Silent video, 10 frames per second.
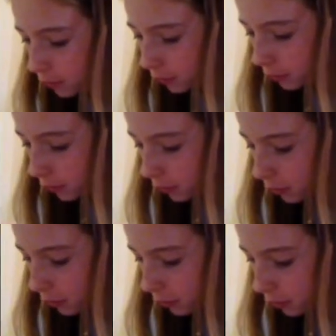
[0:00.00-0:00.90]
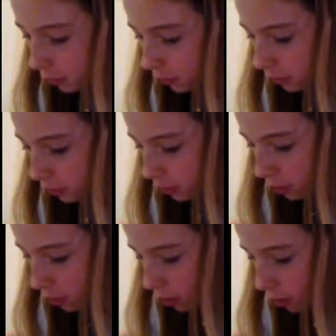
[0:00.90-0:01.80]

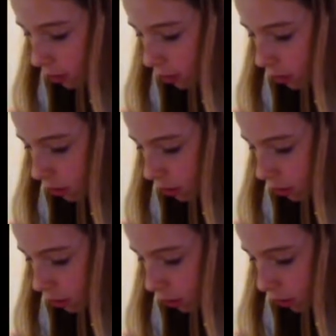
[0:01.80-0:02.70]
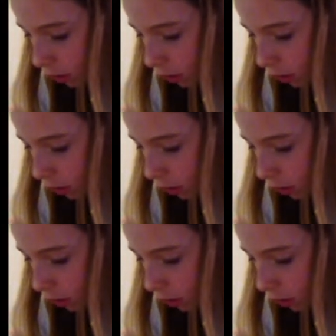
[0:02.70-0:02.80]
Nobody speaks.